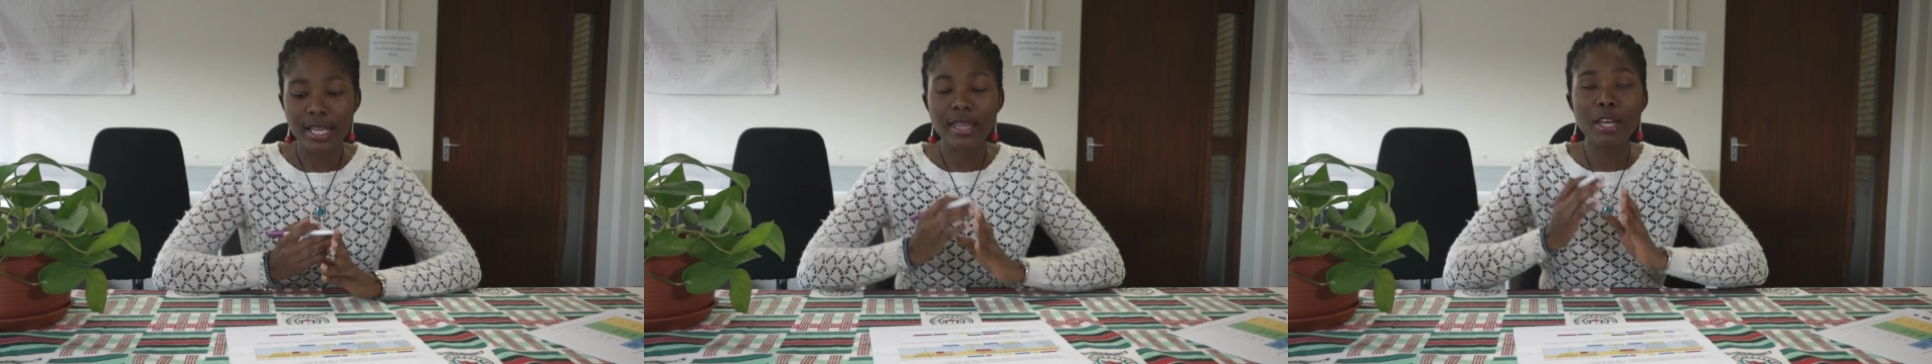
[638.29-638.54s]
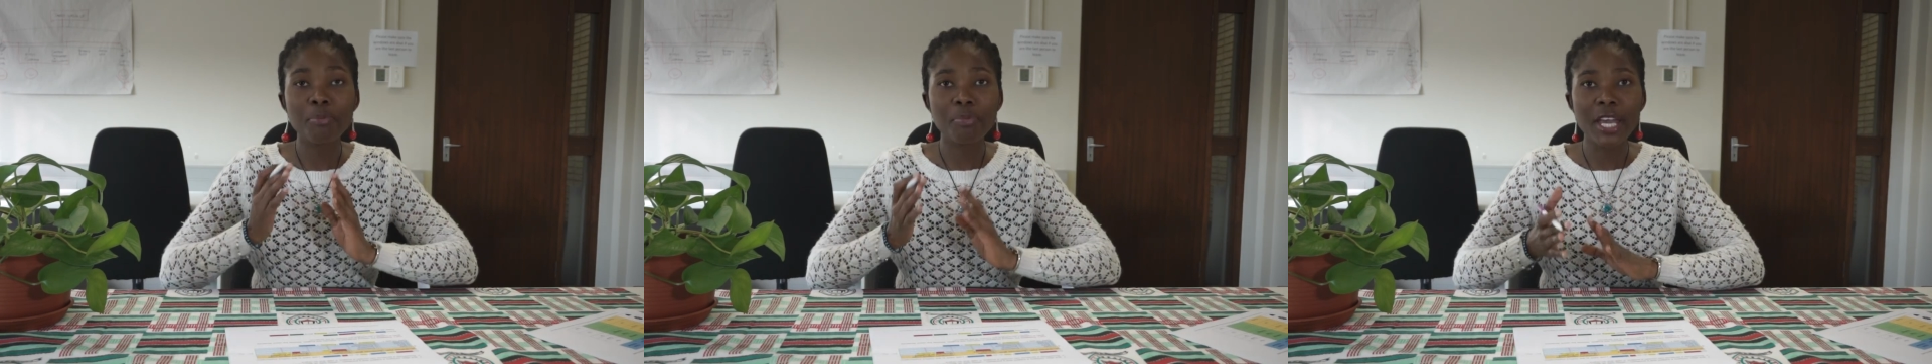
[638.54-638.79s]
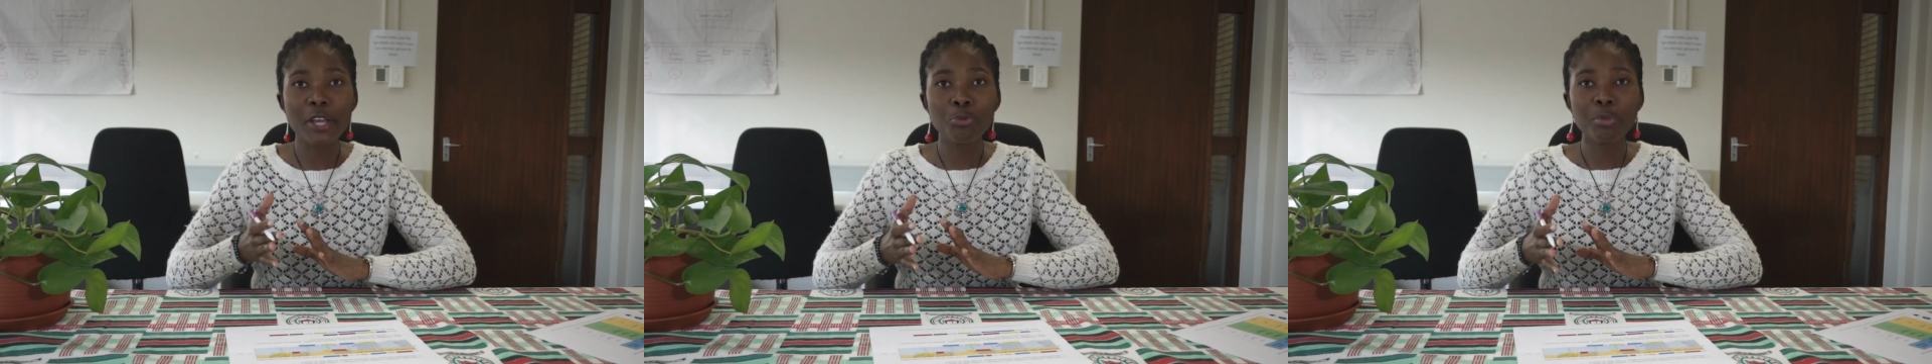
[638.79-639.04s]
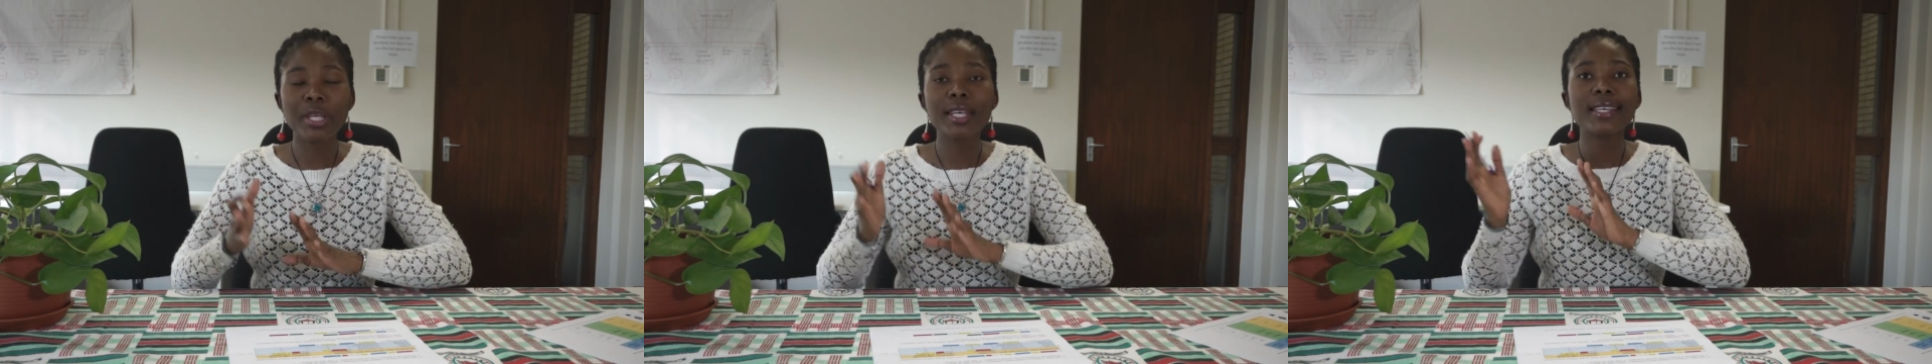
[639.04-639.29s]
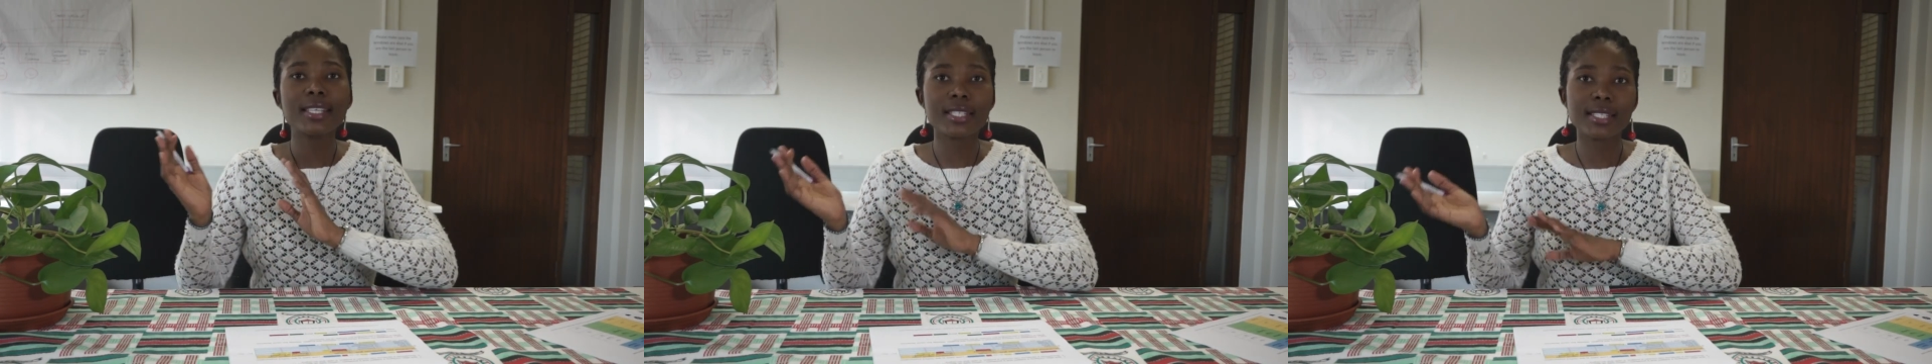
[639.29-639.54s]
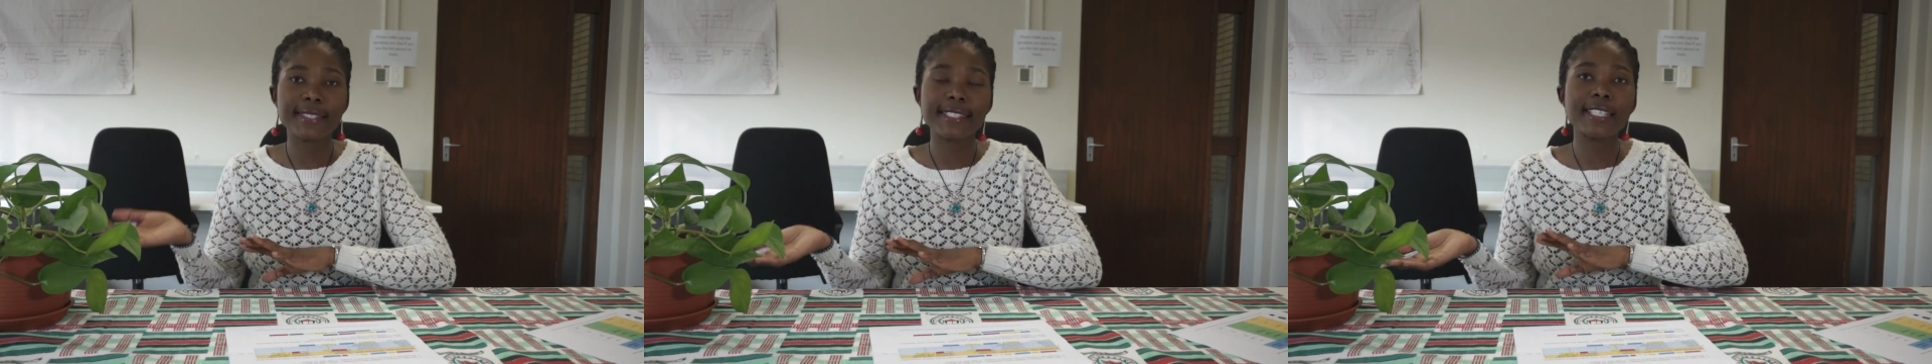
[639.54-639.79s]
the baby
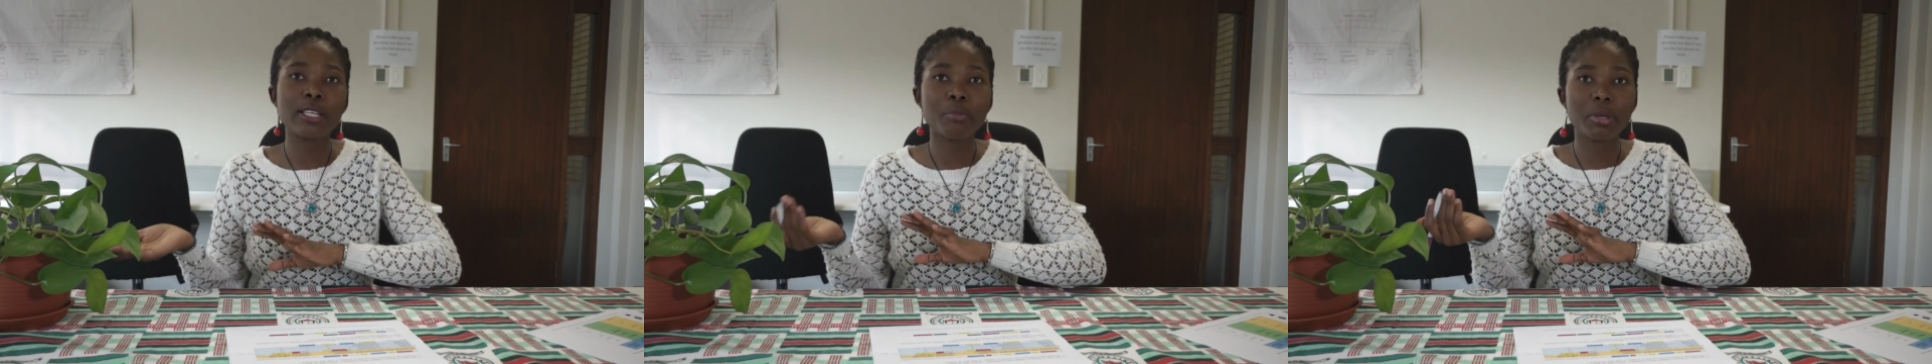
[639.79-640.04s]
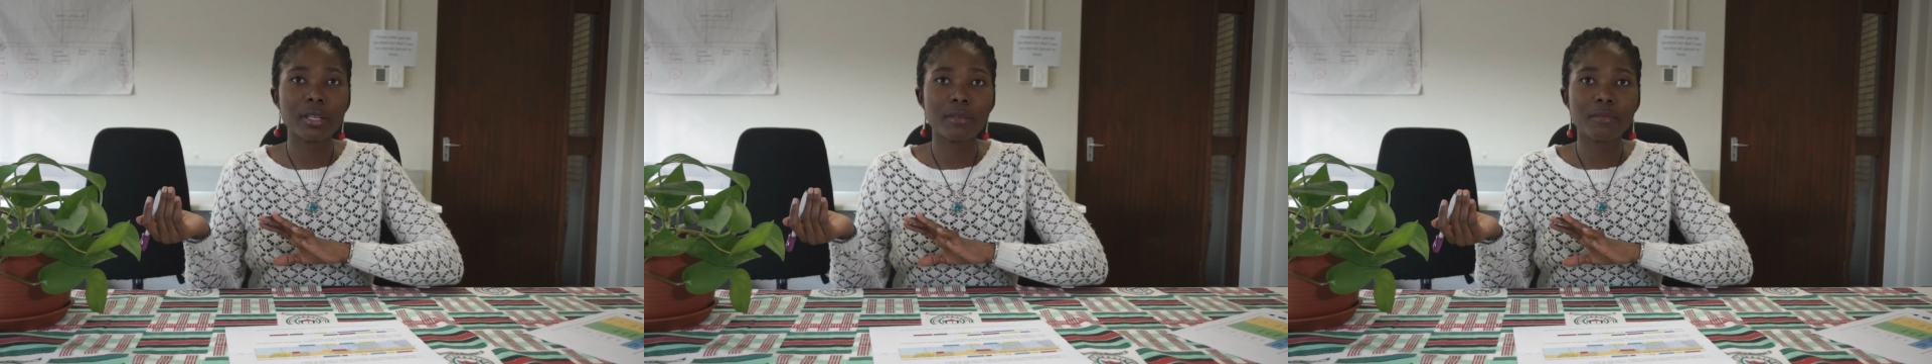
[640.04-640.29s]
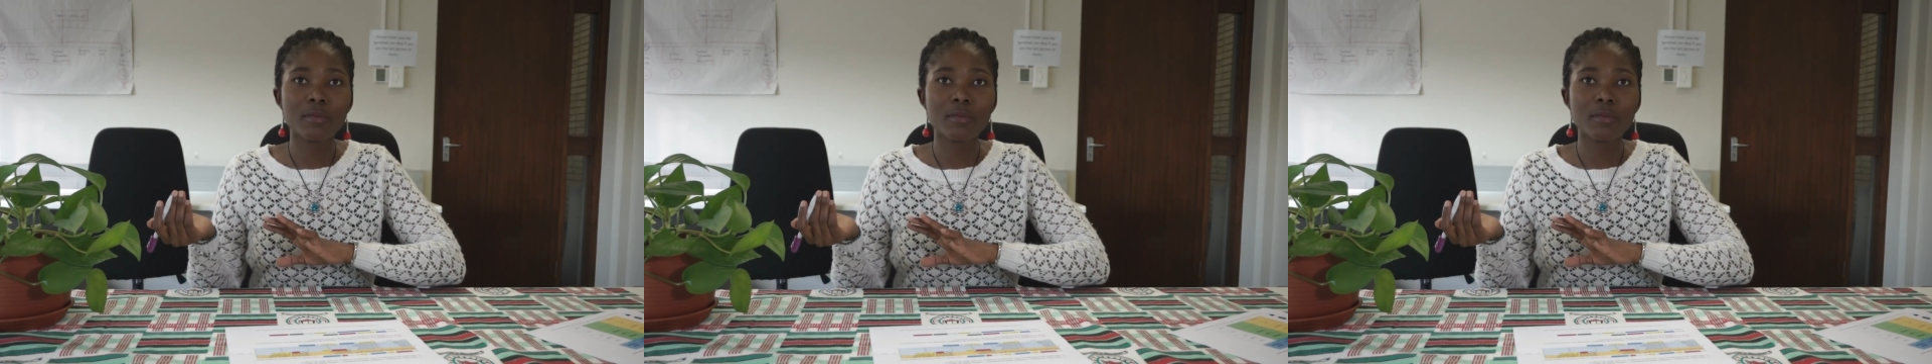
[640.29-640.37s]
is sleeping.